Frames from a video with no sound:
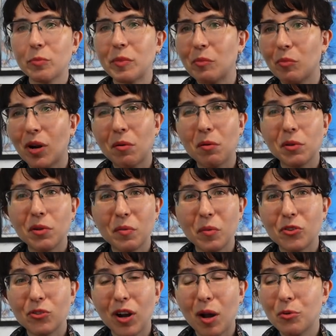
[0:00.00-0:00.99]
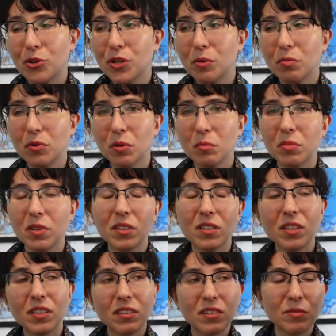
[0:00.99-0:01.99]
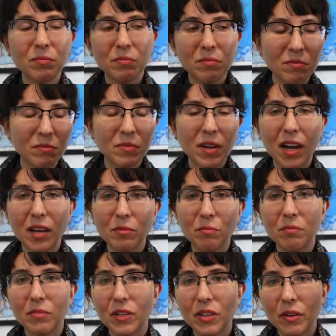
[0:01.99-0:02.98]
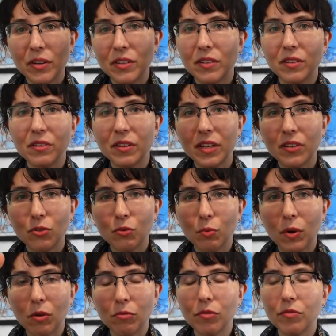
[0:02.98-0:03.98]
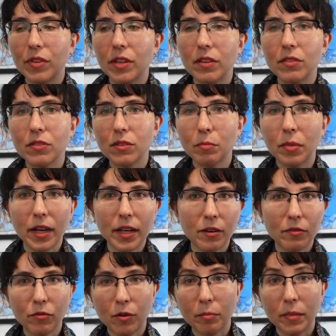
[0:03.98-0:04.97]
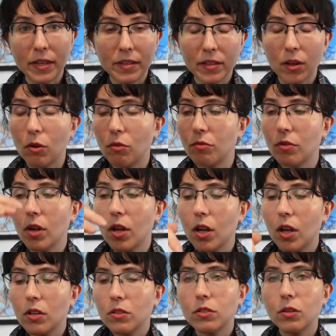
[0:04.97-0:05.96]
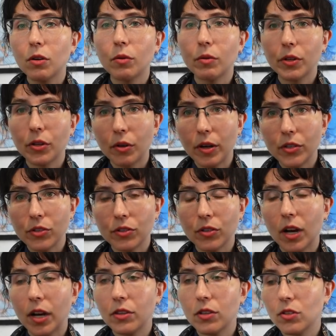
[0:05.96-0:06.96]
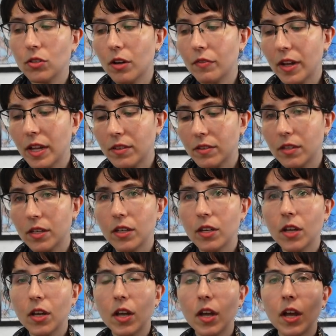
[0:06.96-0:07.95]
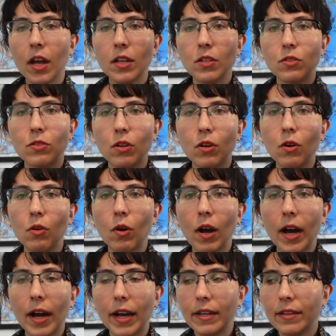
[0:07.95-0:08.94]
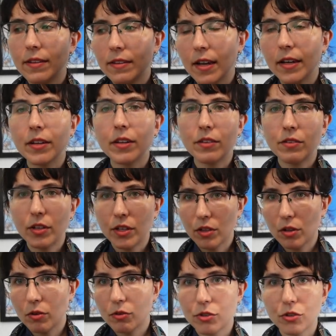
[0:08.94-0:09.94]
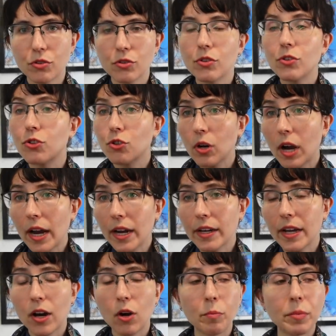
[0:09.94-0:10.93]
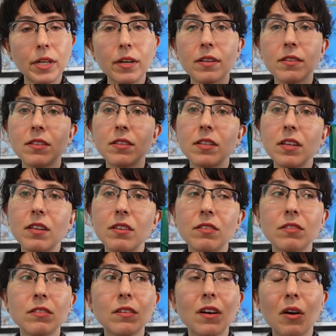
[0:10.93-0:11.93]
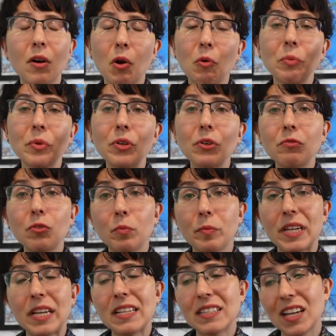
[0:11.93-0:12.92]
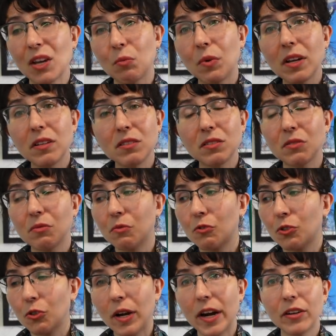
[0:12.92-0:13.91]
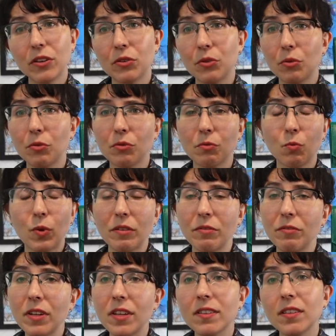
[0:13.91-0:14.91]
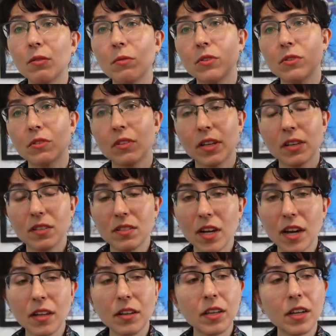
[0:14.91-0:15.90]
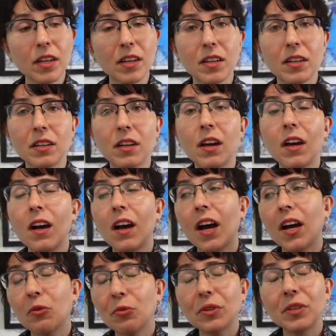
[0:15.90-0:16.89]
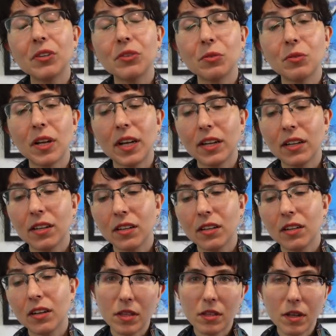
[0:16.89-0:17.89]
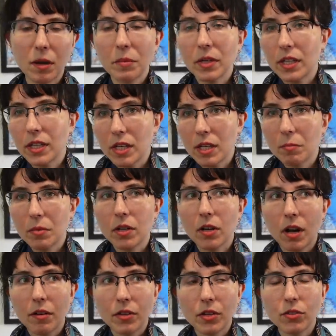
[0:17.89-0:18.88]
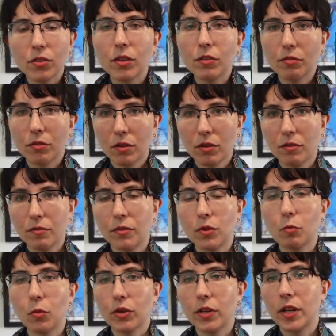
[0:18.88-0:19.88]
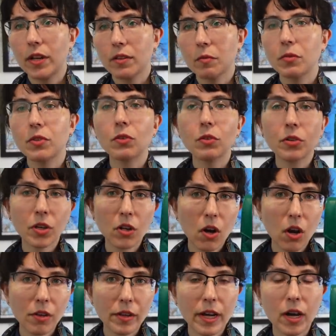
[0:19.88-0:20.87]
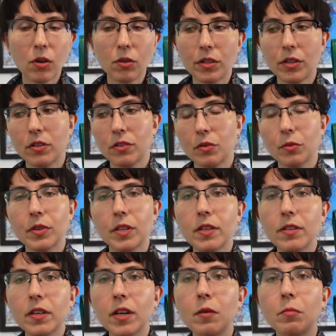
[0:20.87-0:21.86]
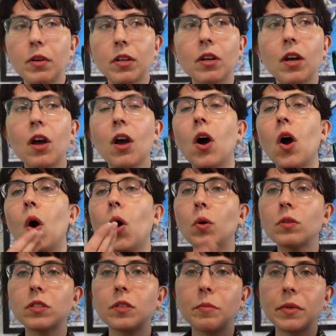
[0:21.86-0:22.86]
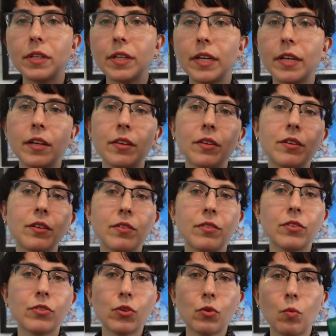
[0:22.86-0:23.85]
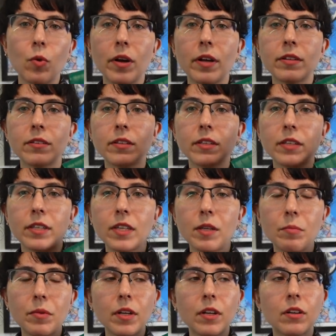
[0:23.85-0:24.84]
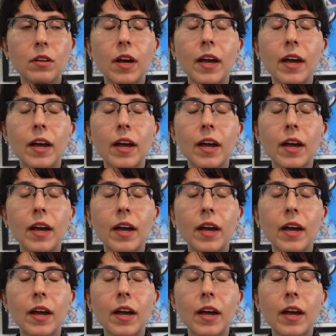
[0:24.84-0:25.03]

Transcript: I mean, probably from a drop shipper, but like, I, you know, I didn't need 12 of these to buy it from myself. So, you know, I just got this off Etsy and so I decided, you know, just to try it out because this is a, a beautiful piece. I was trying to do what fits. I was like styling it and I really do like it. I'm gonna keep it obviously for a few more days. I'm still gonna call the outlet and see what they say, but ultimately the decision was keep it.